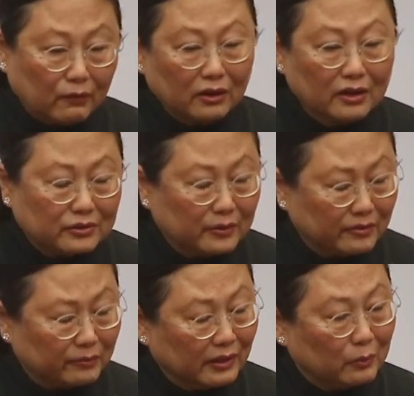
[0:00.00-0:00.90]

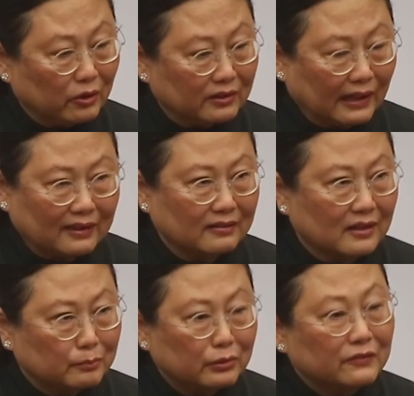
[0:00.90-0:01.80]
400 of them were like
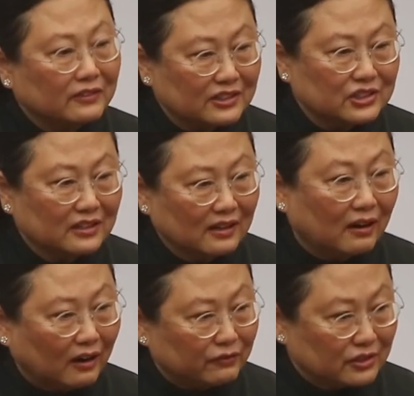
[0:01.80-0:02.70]
privileged
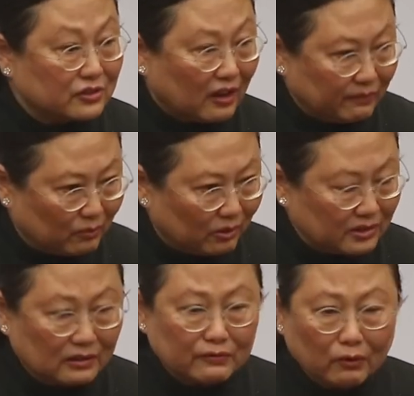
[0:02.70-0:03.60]
Harvard
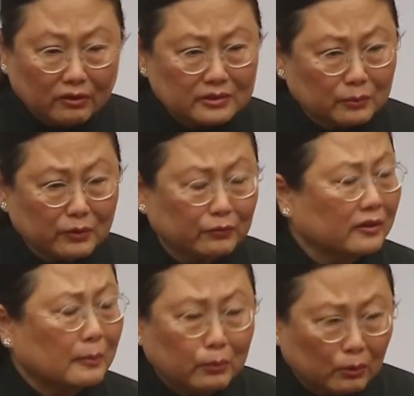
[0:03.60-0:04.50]
sophomores, and 400 were
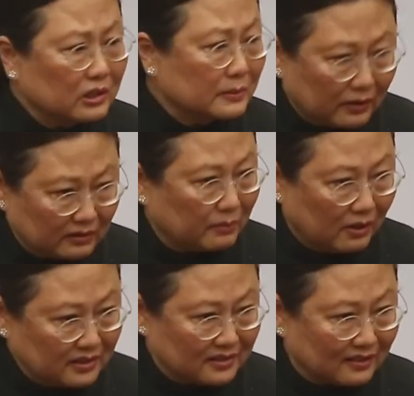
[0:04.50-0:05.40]
from the poorest part of
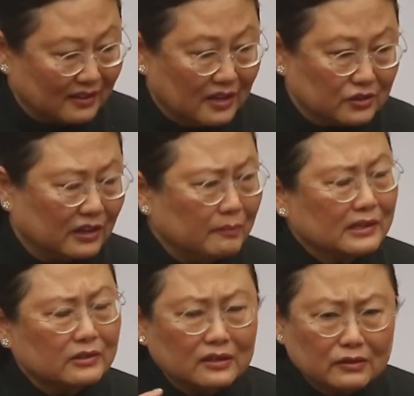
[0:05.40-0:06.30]
Boston. So they've
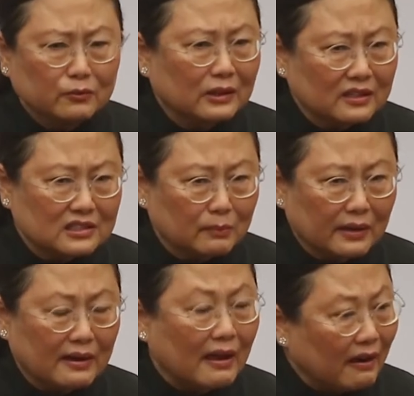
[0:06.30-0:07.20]
been doing these
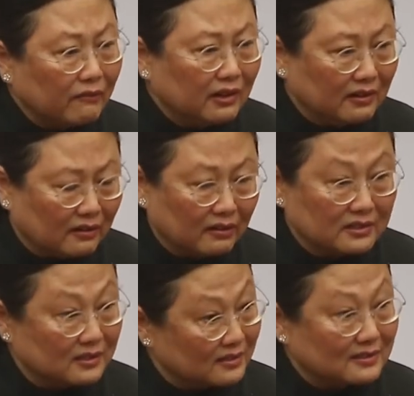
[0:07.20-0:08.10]
men every year
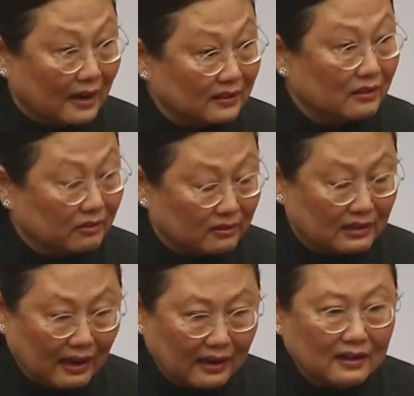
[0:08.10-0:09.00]
since
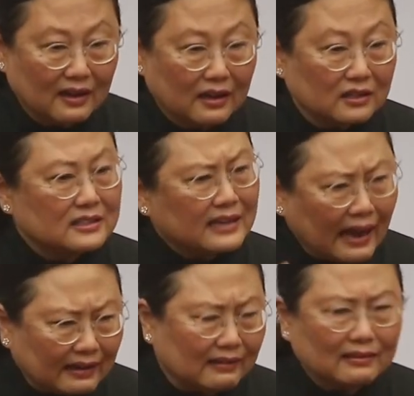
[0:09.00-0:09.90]
1938,
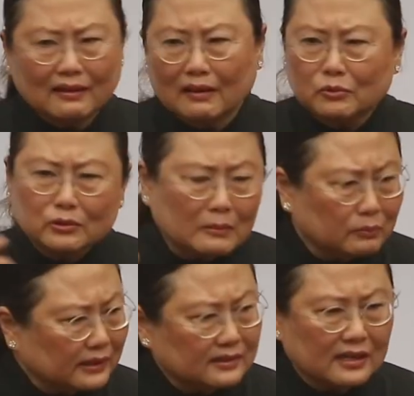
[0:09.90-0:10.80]
scanning them, doing
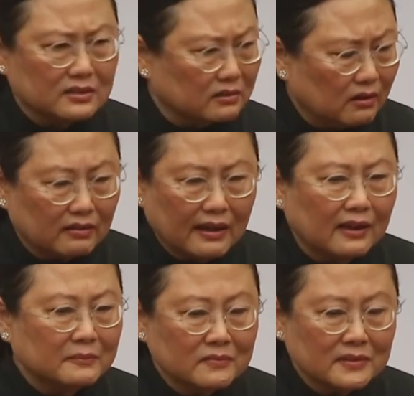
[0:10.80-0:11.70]
blood tests and all
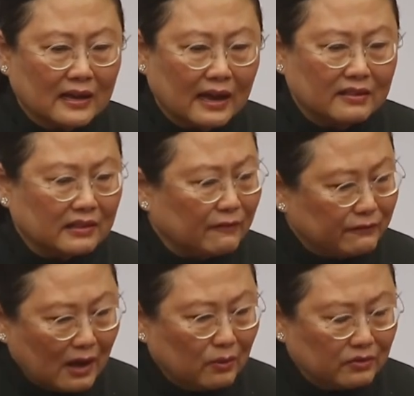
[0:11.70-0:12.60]
that. And they
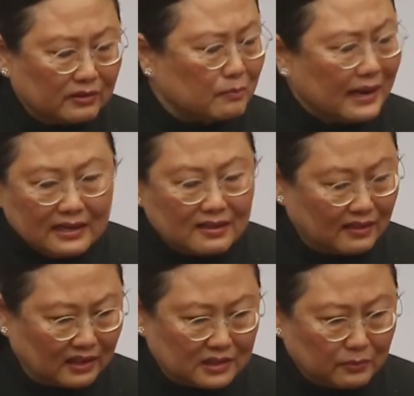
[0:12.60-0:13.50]
found many
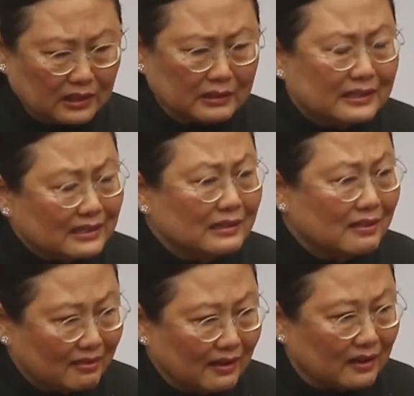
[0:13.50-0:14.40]
things, but the key
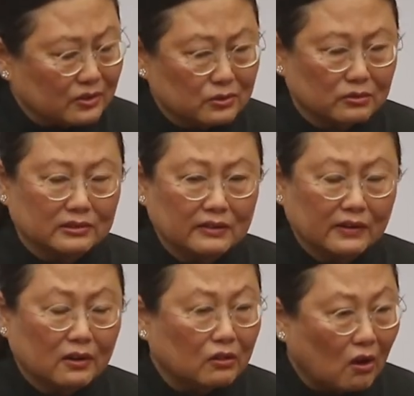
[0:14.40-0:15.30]
things to
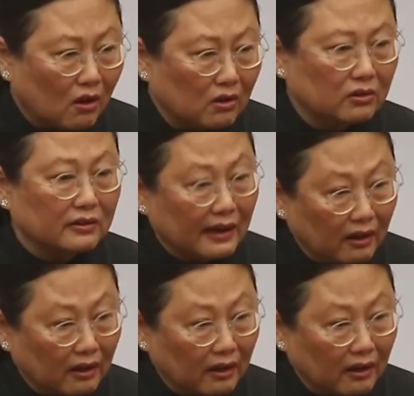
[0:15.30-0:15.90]
living longer and